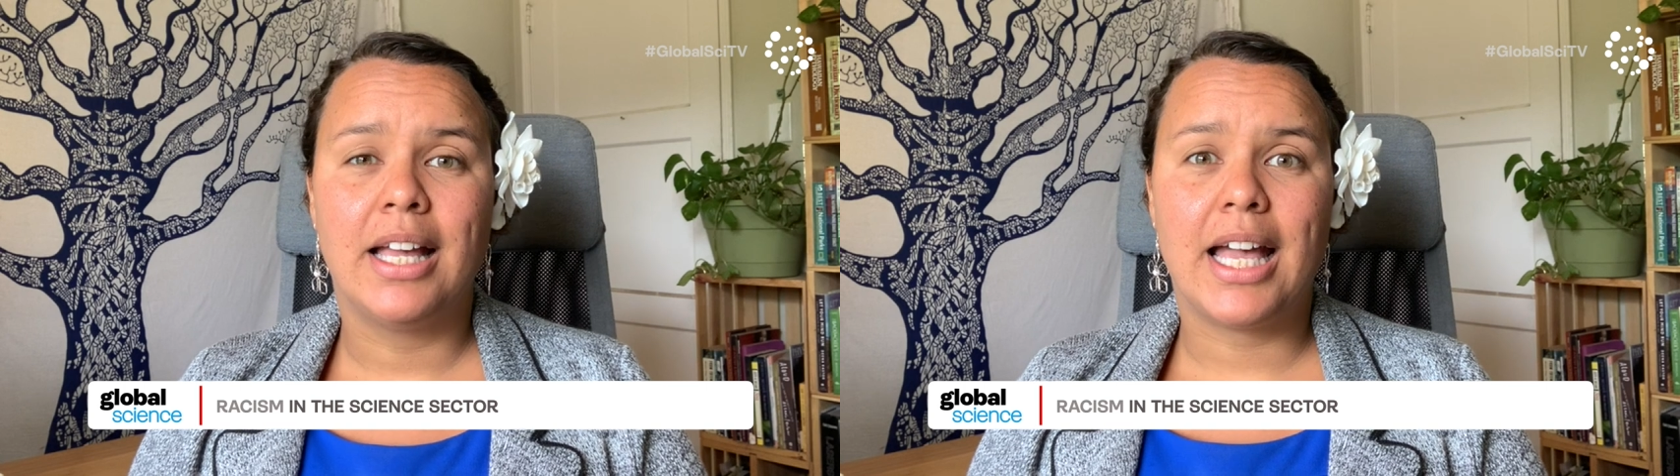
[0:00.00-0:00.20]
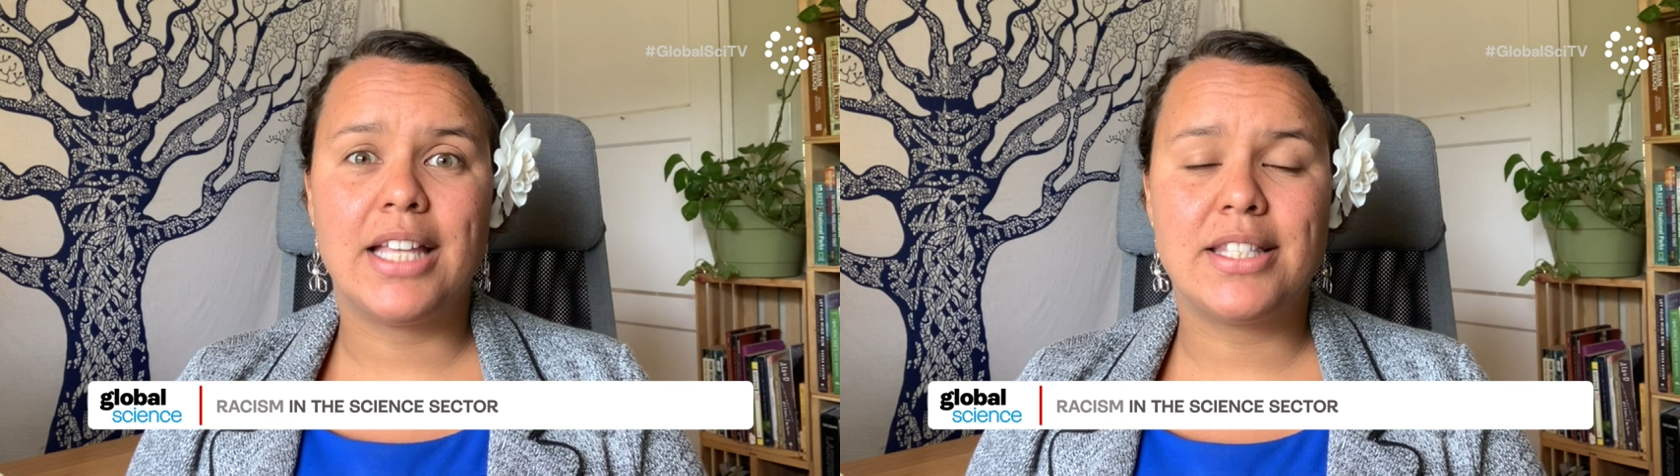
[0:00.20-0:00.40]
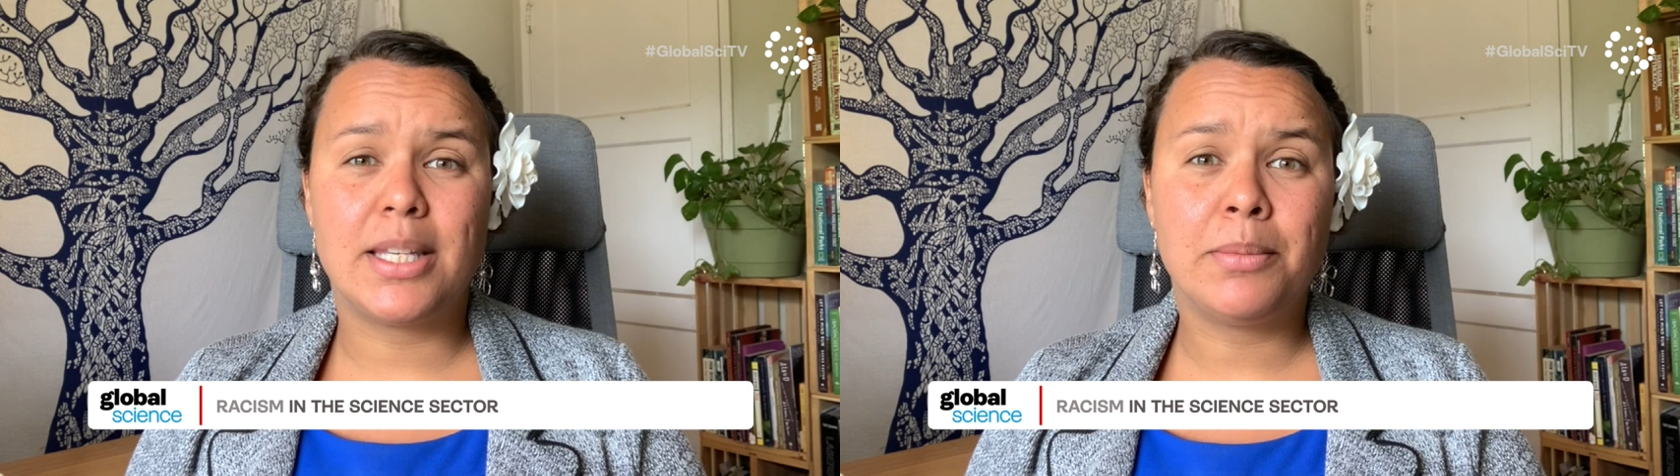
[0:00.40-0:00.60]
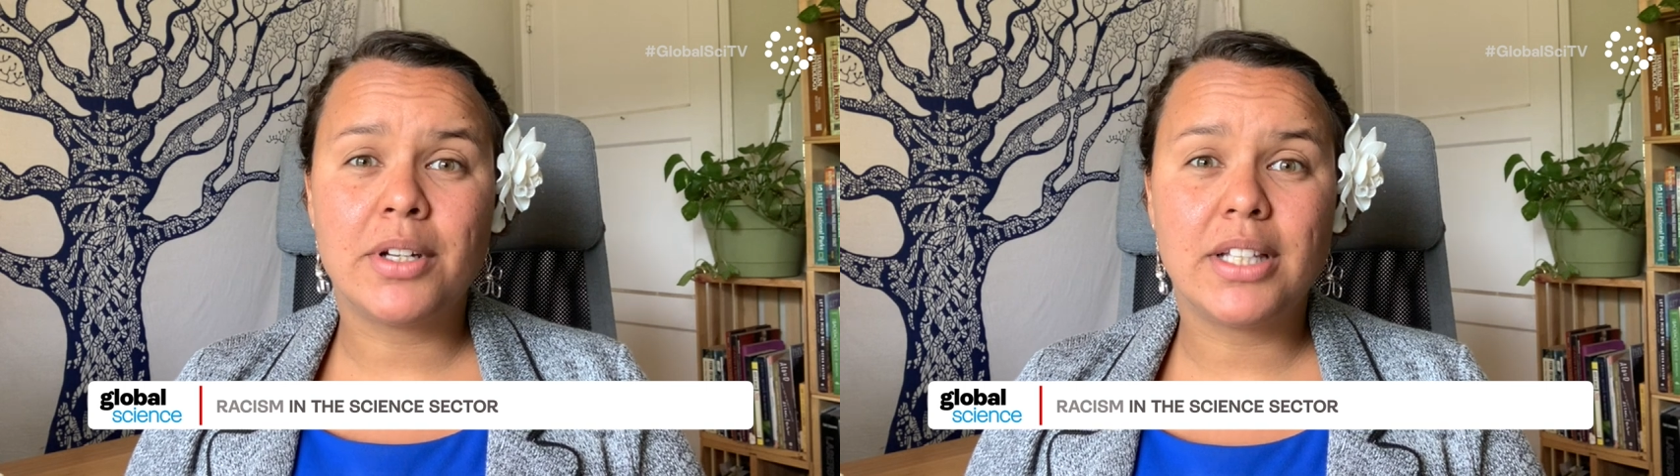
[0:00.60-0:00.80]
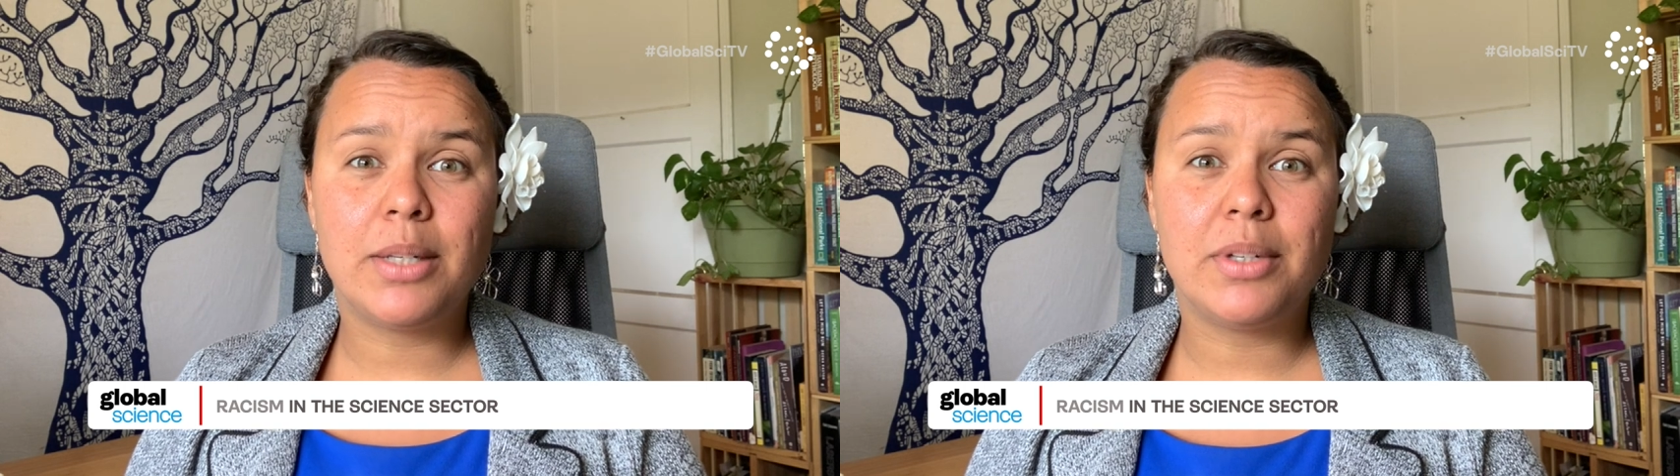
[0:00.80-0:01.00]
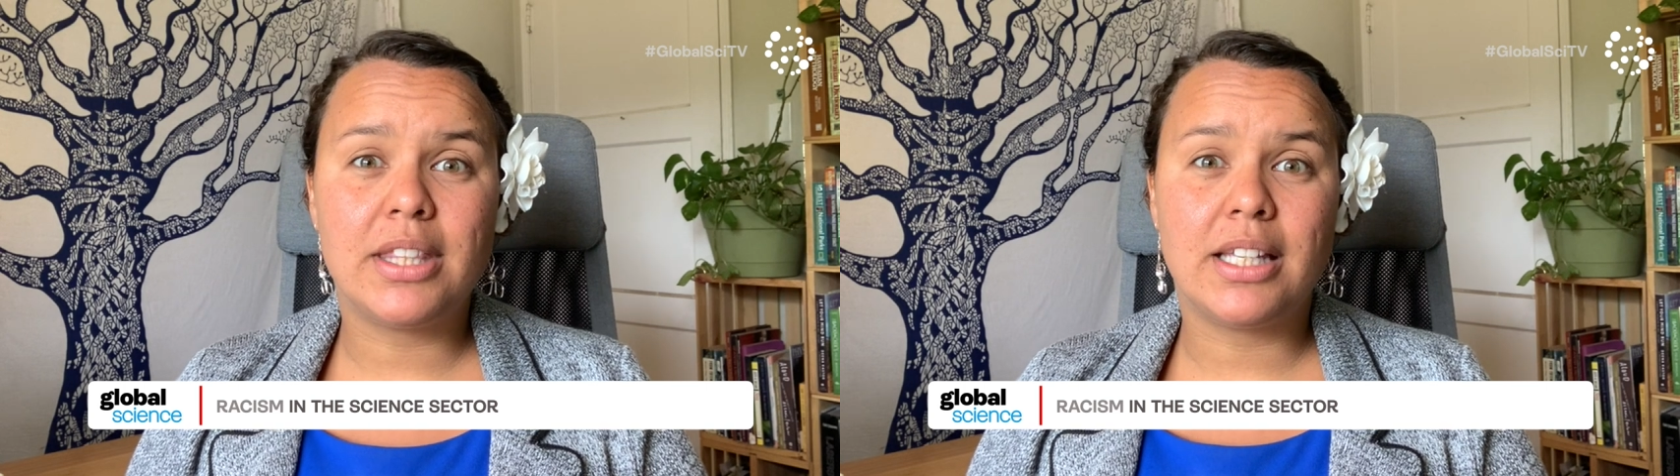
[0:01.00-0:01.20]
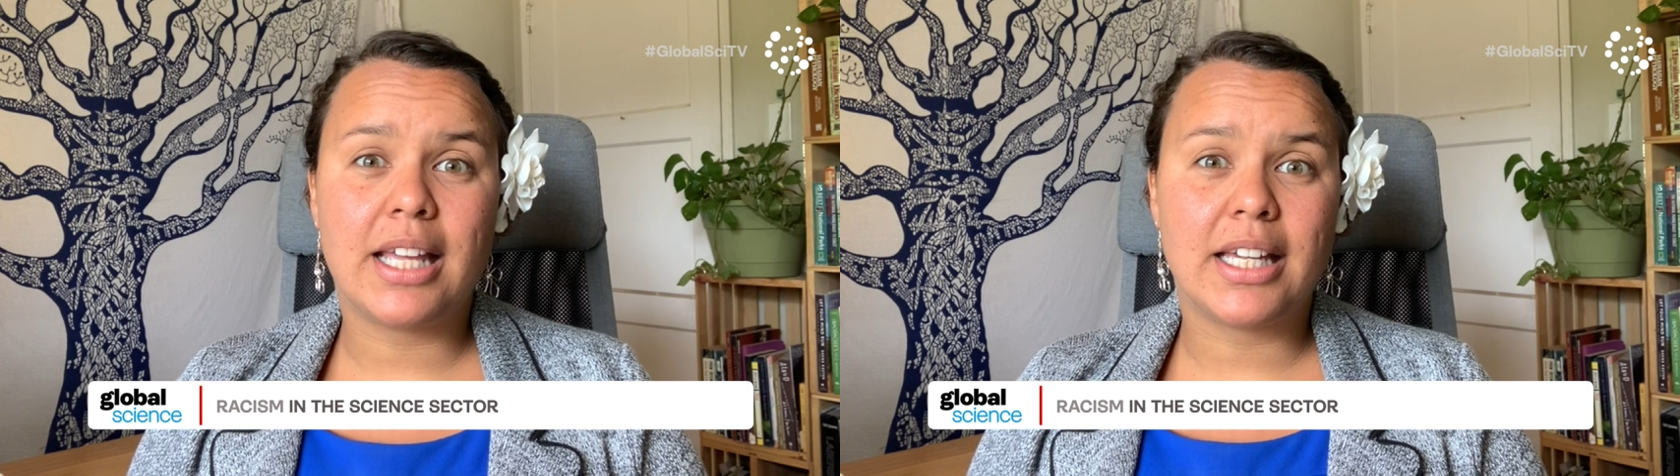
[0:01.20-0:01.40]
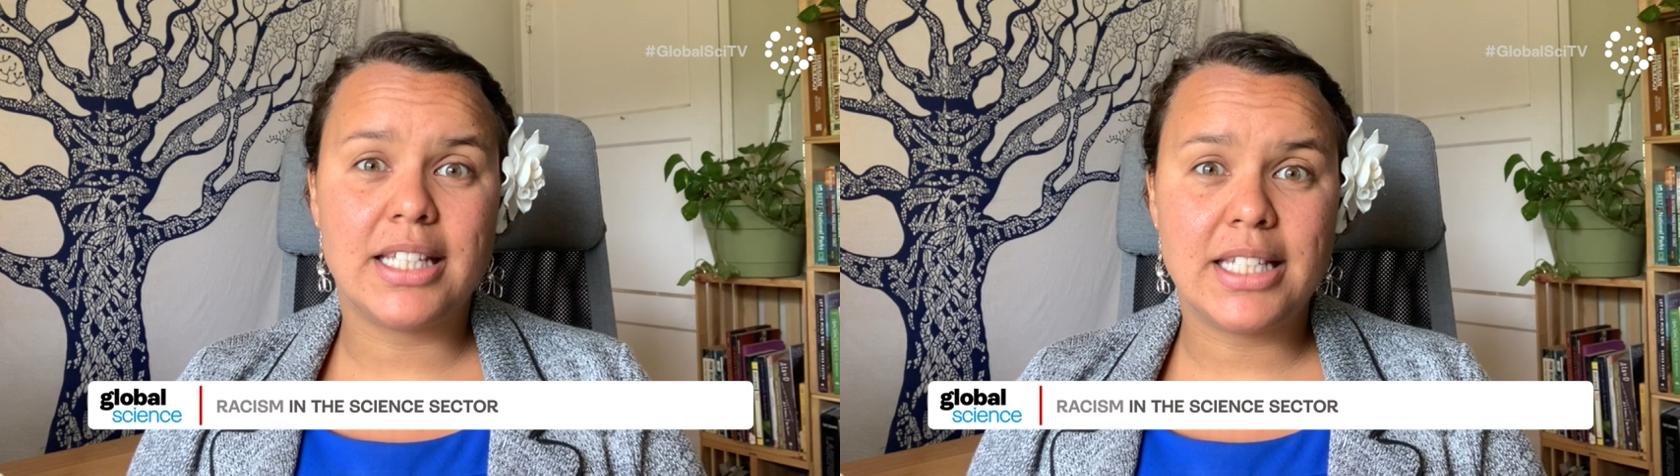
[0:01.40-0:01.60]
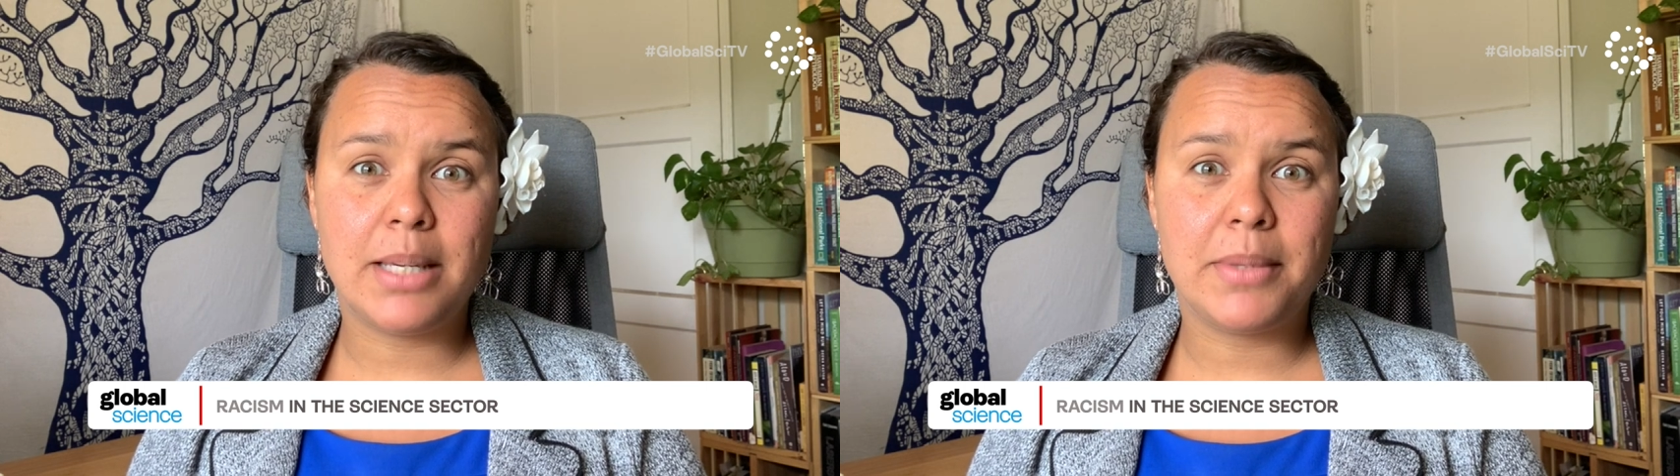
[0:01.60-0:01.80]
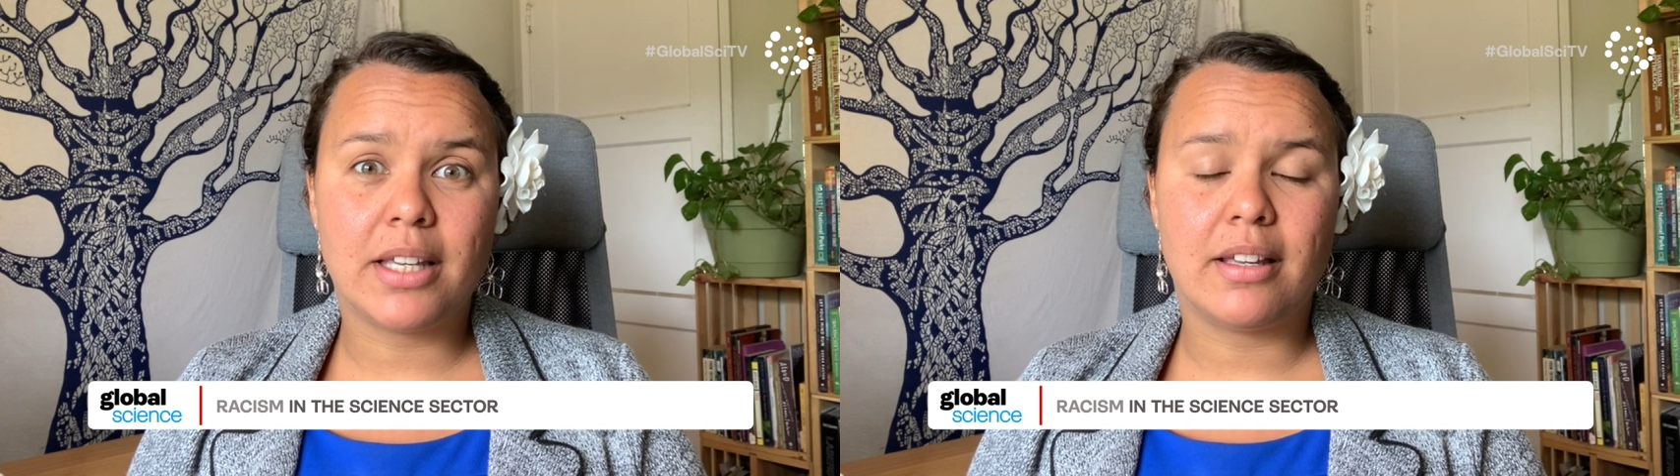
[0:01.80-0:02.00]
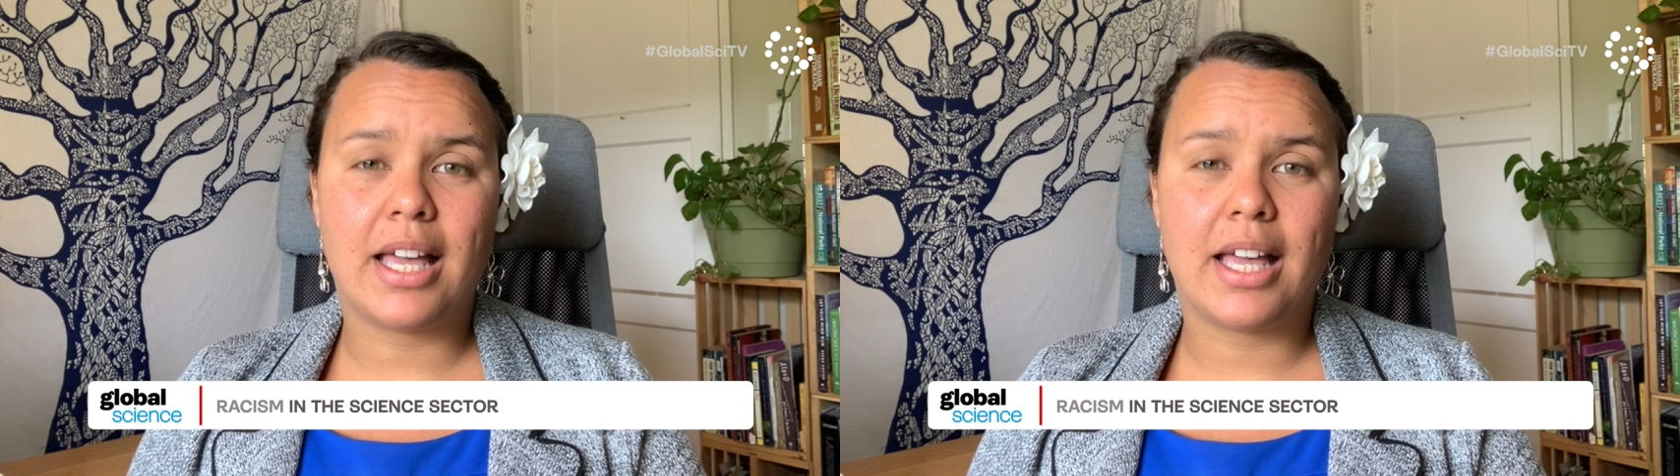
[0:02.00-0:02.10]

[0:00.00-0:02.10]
And similarly within academia,